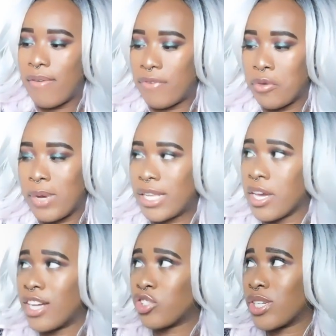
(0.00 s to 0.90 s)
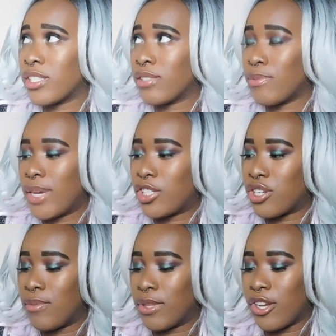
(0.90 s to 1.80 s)
a few bodycon dresses from
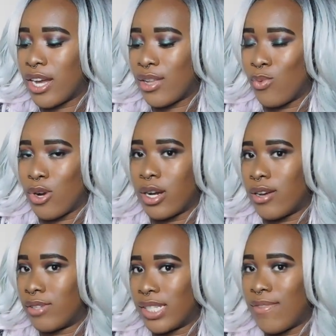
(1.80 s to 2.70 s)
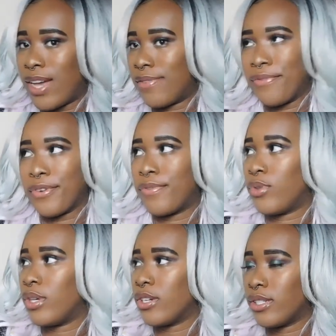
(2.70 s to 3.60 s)
H&M, but they're kind of worn out because I've had them for a
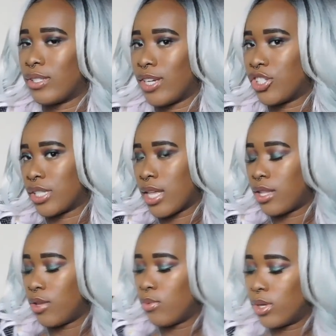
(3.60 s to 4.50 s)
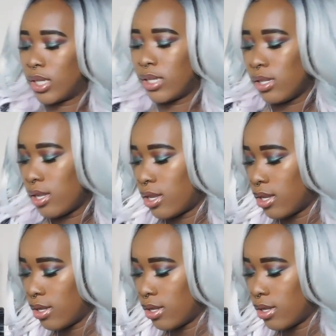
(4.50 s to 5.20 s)
few years. So I just got a new one.